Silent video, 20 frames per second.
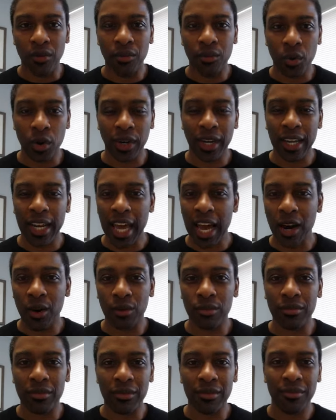working
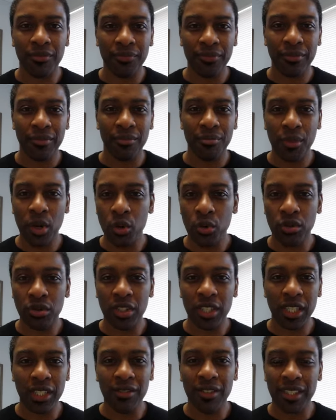out,
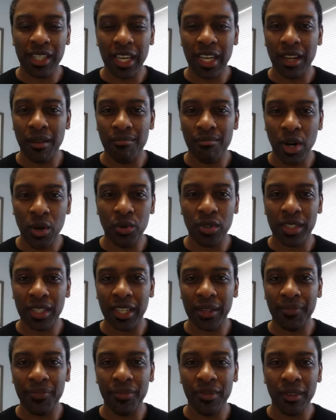motion, staying in
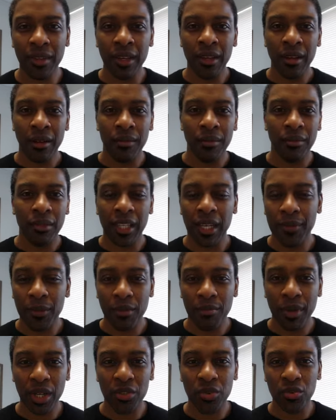motion, keeping the
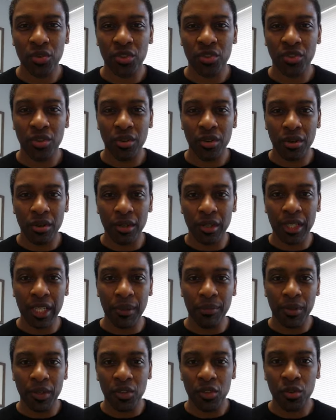muscles strong,
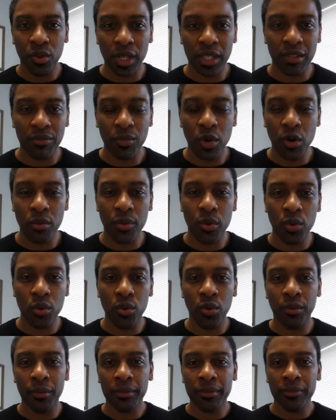keeping the joints
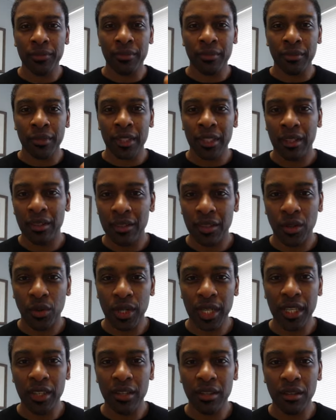mobile,
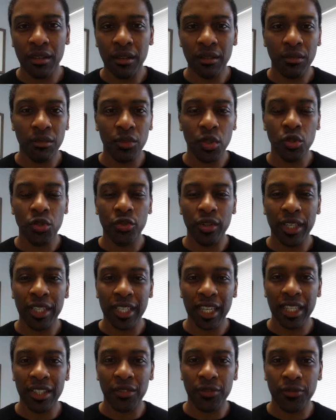eating
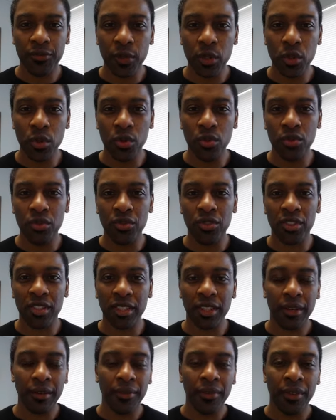nutrient-dense
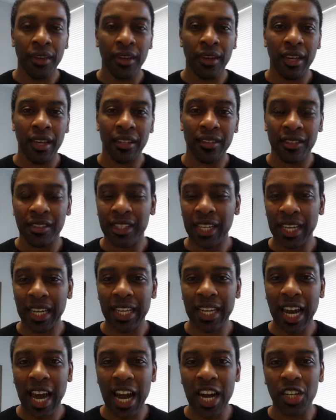foods, and
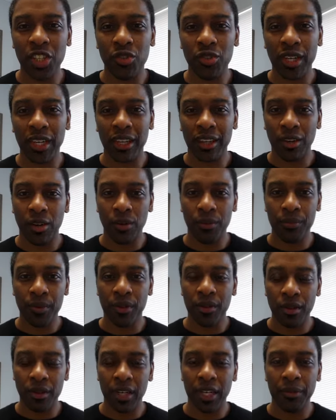staying hydrated. Hope
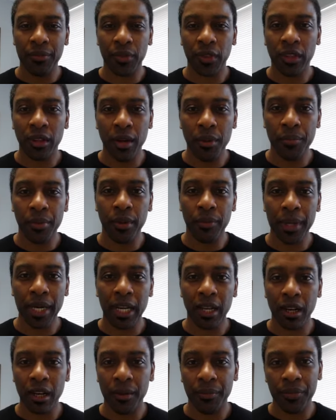you're
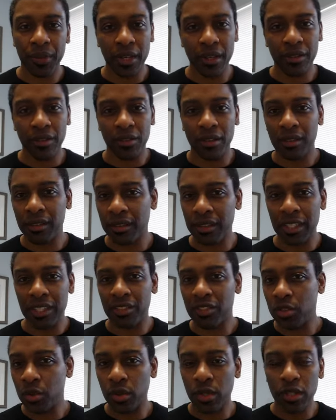implementing them and
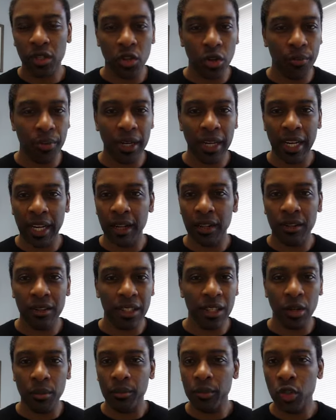just doing a little bit
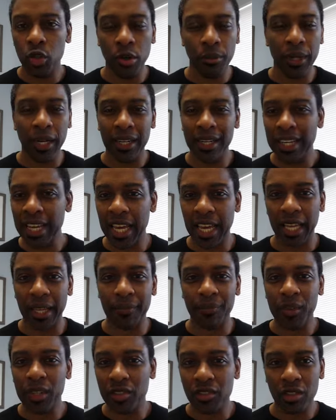a day,
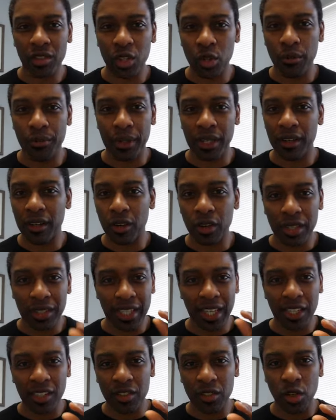just a little bit. It only
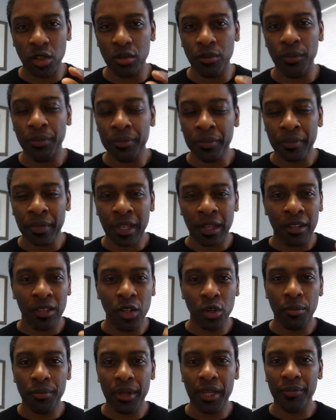takes a little
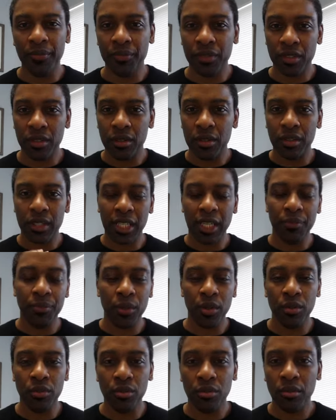bit to keep
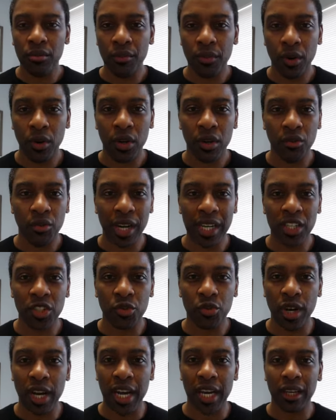you on the right
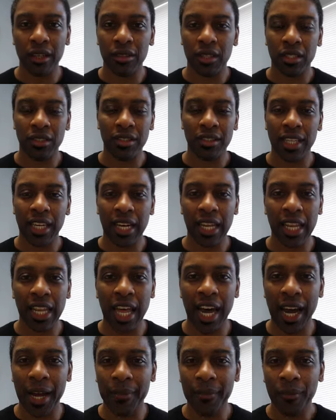track. It doesn't take a
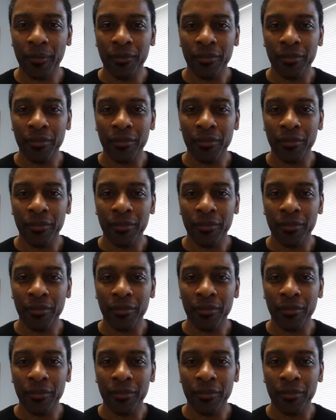lot.